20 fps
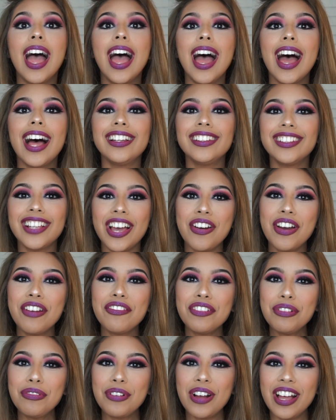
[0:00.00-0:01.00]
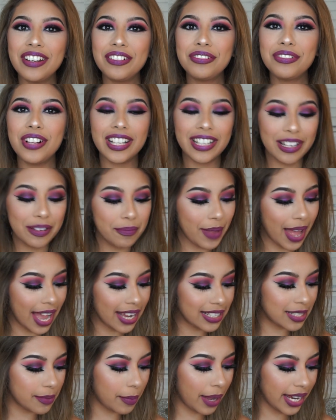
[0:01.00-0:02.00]
Hello everyone, welcome
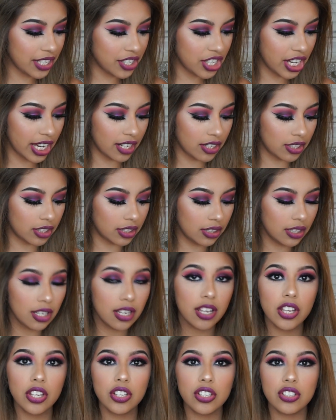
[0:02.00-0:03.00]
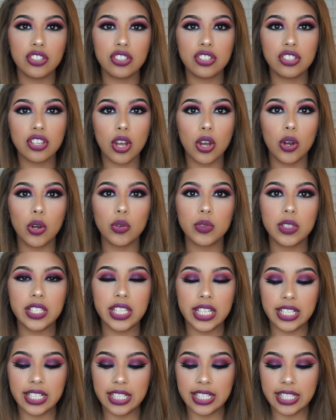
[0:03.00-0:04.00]
back to my channel. So
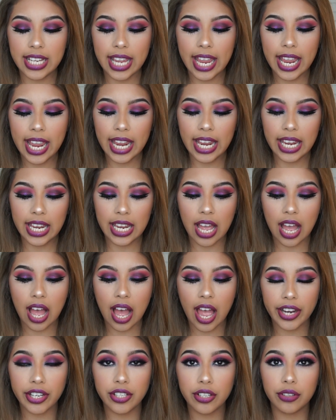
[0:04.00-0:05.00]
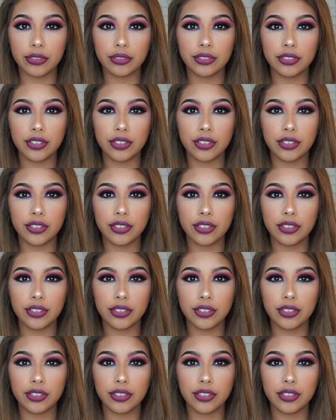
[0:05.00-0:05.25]
today, I don't